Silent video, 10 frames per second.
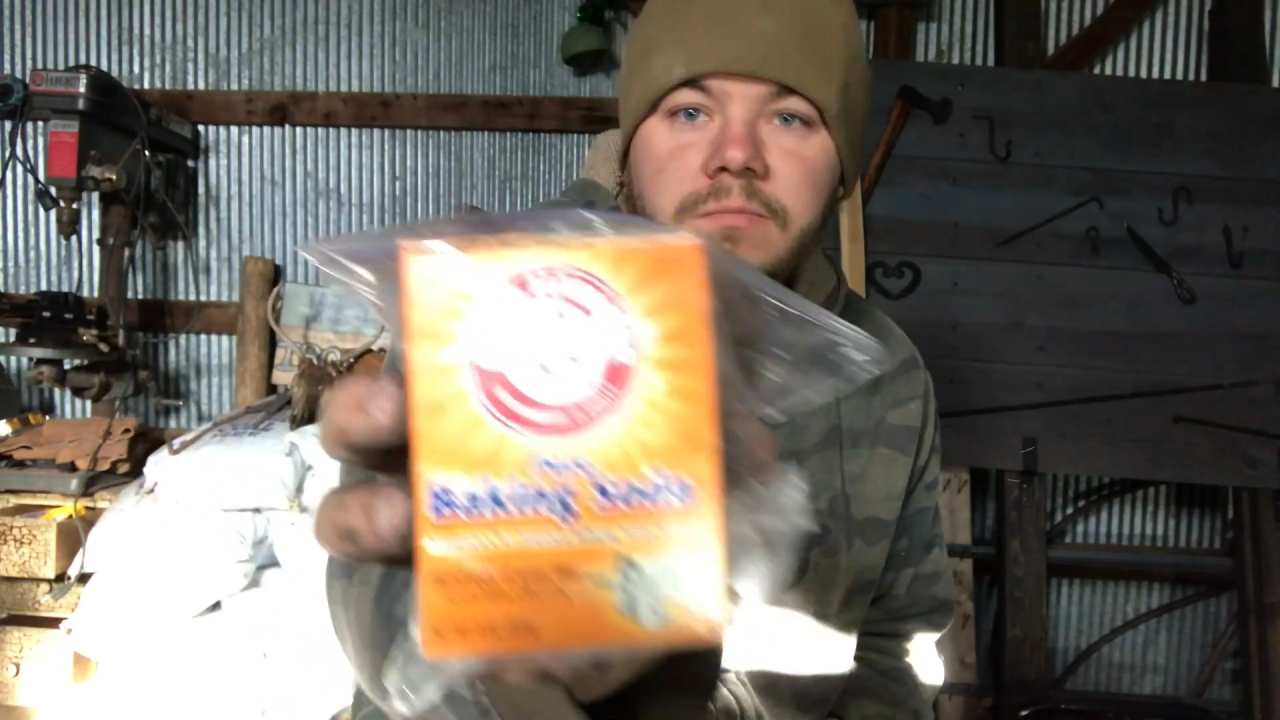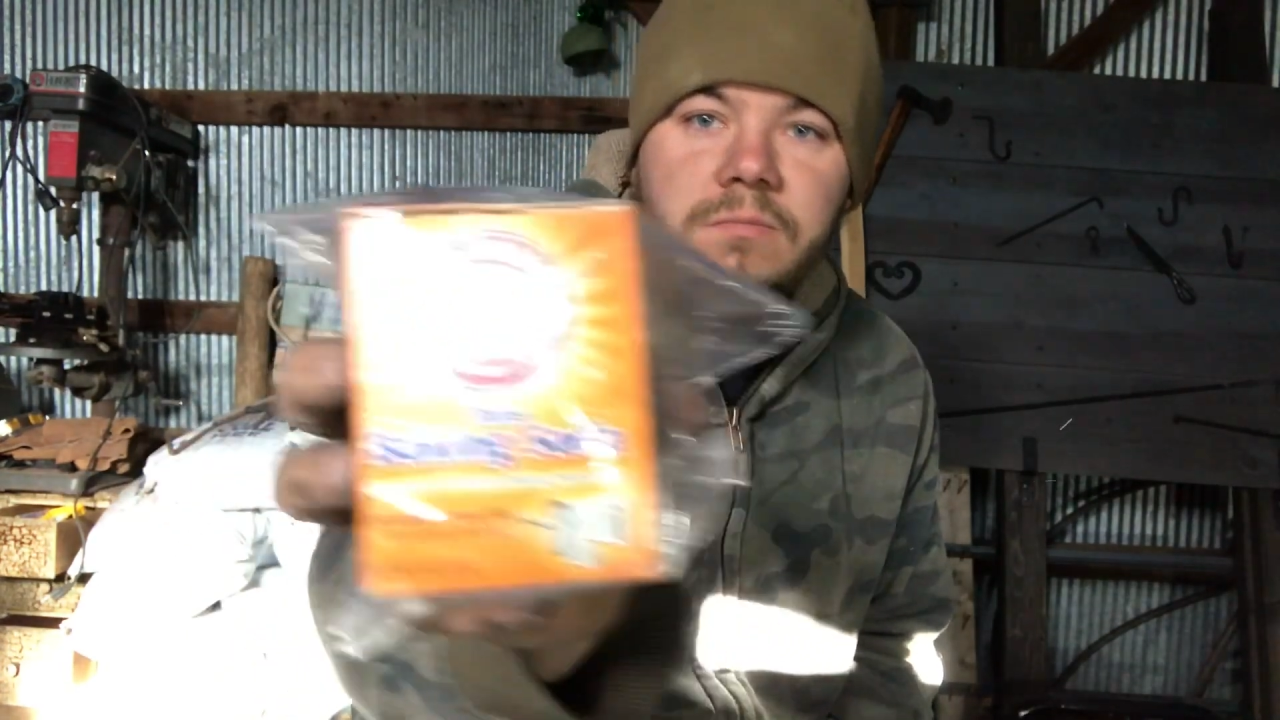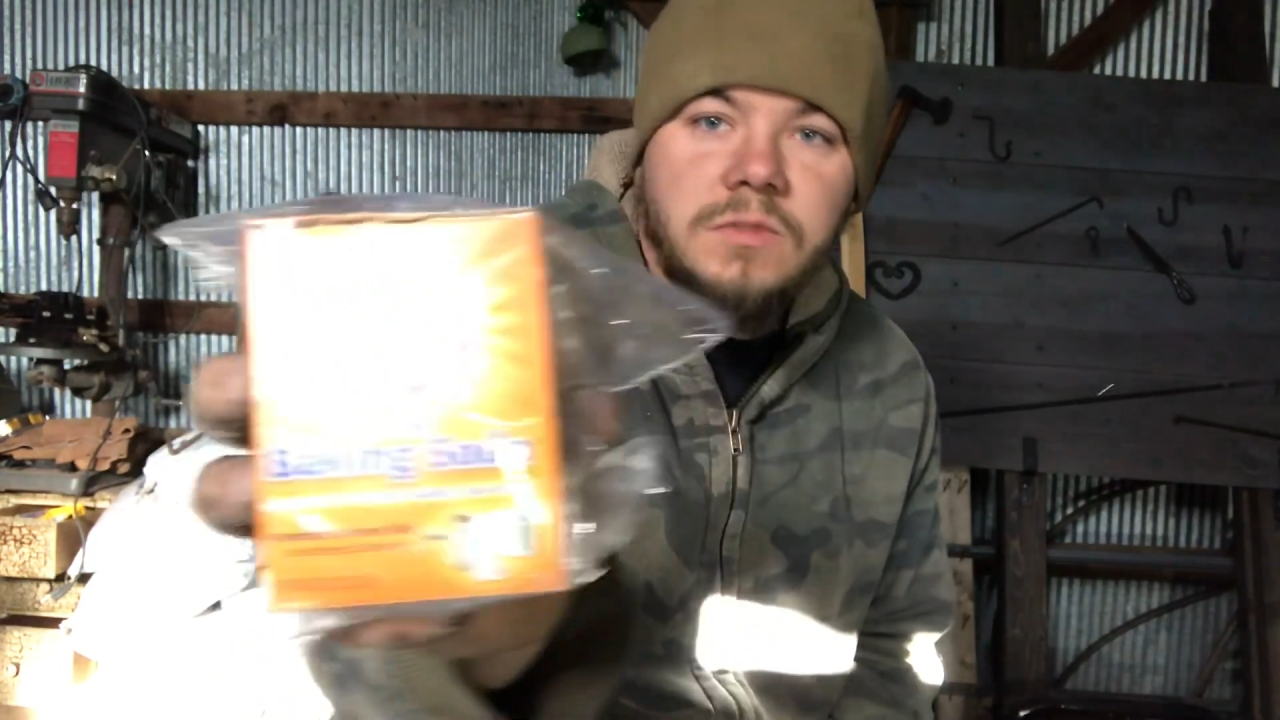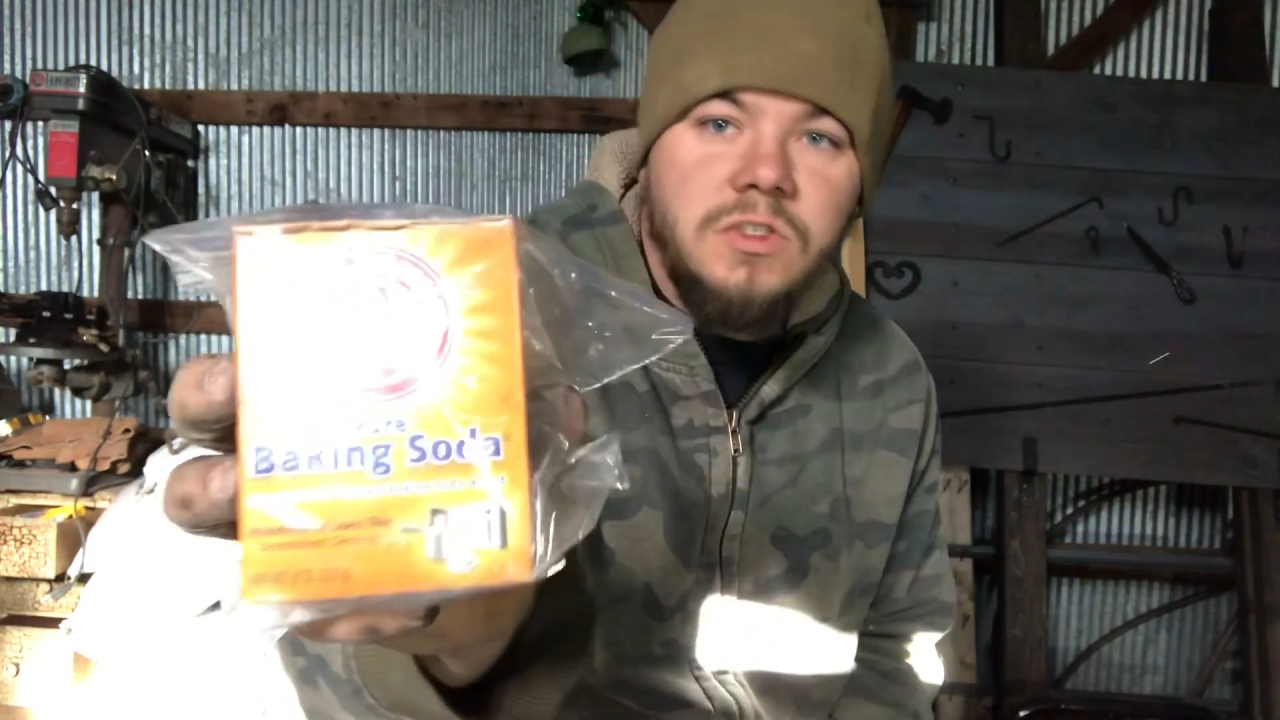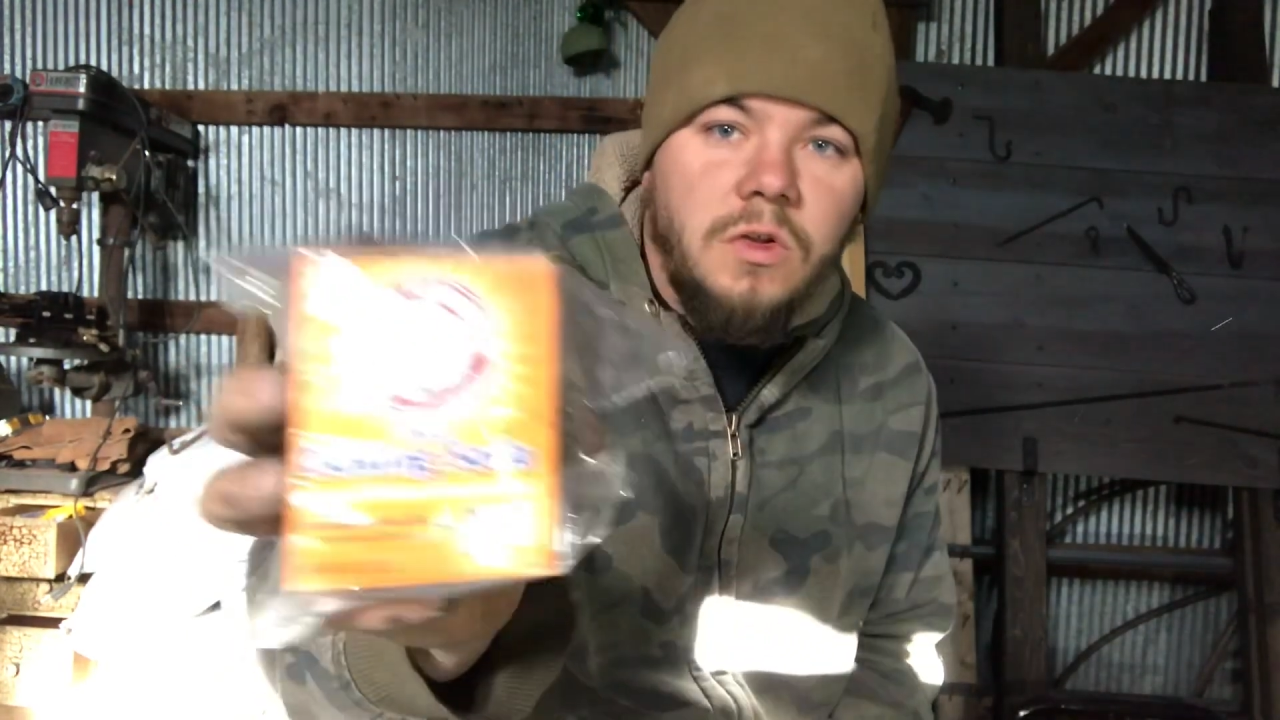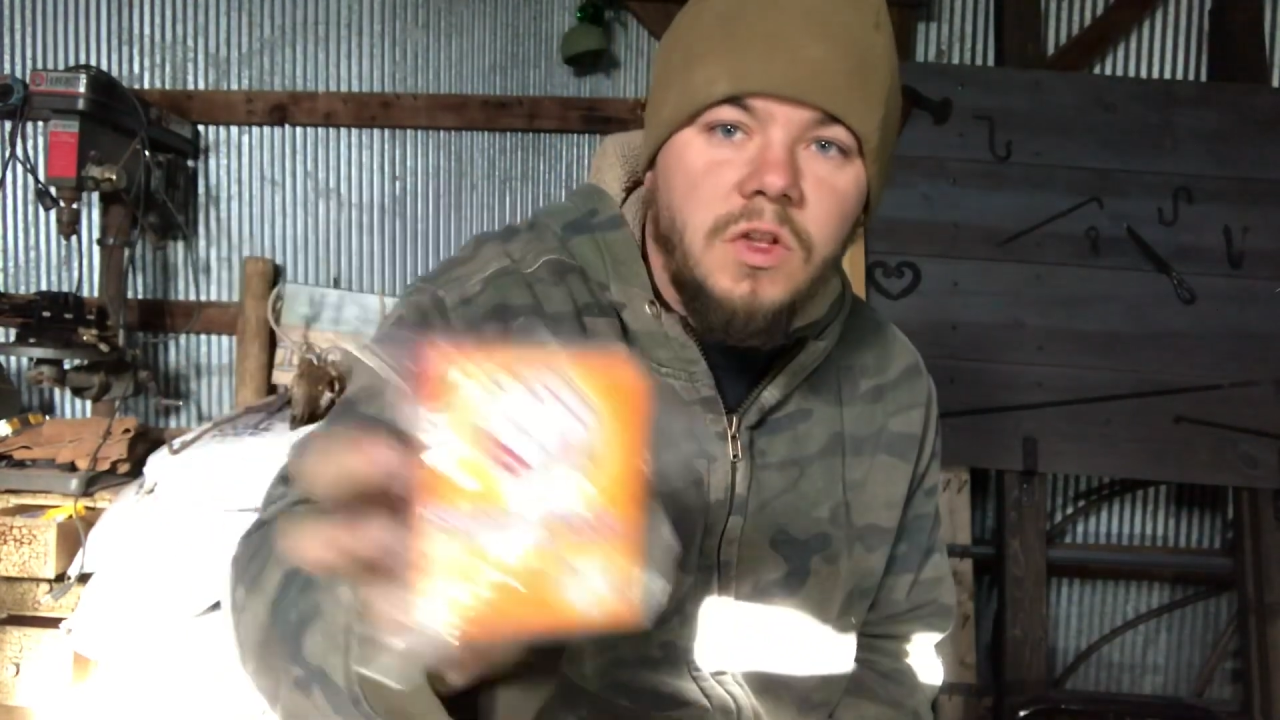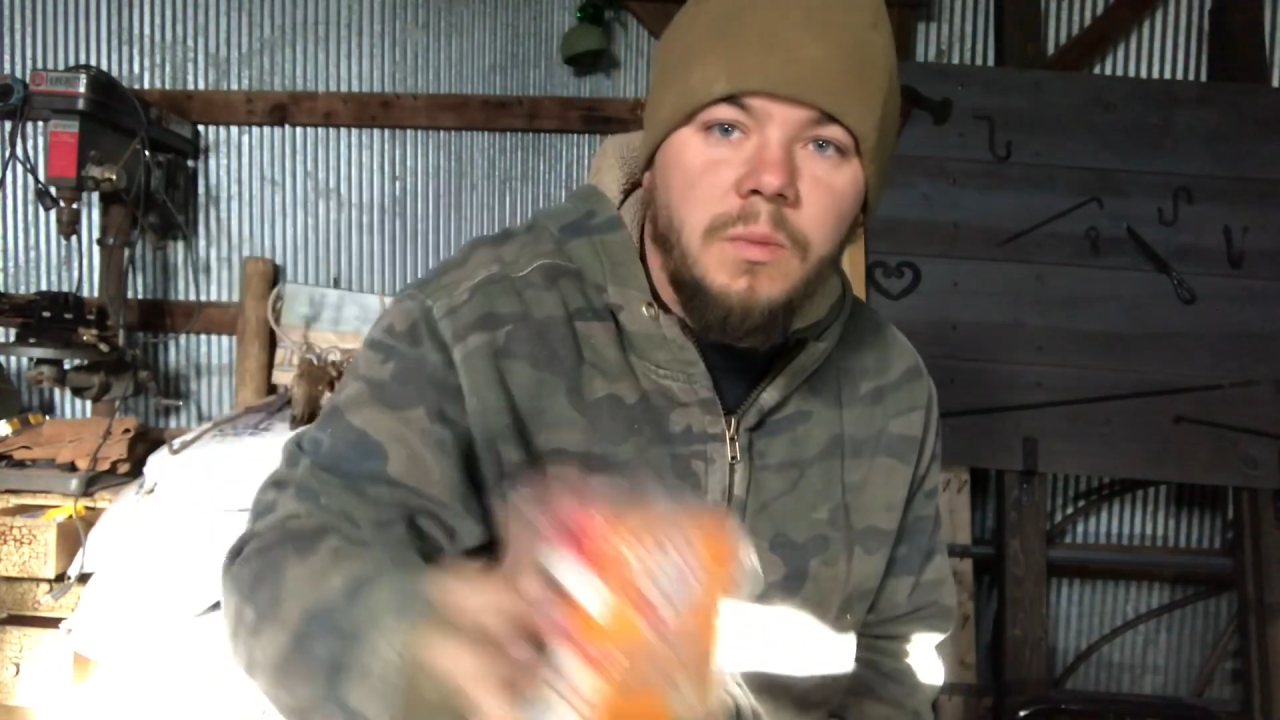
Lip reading: sodium